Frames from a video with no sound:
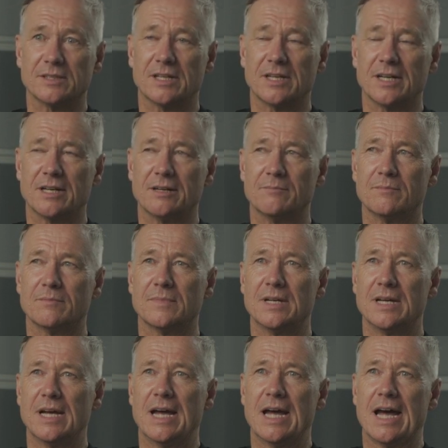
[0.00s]

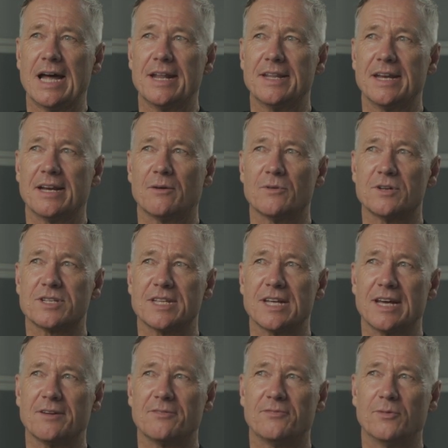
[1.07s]
and then I was
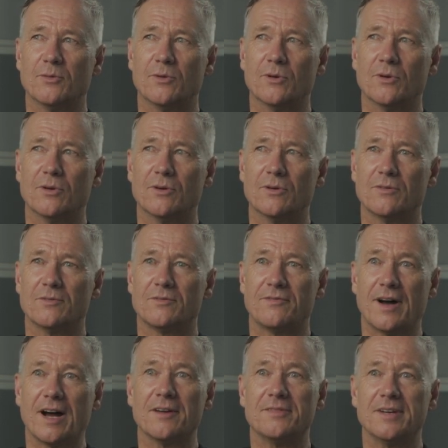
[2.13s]
there for
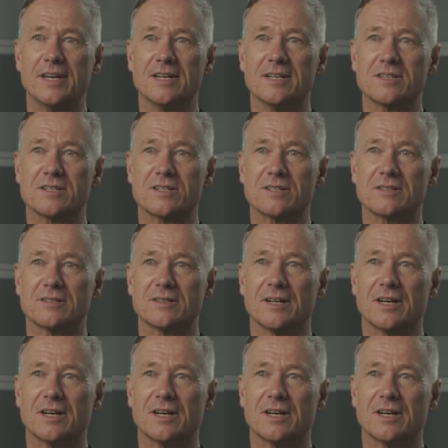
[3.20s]
5 years.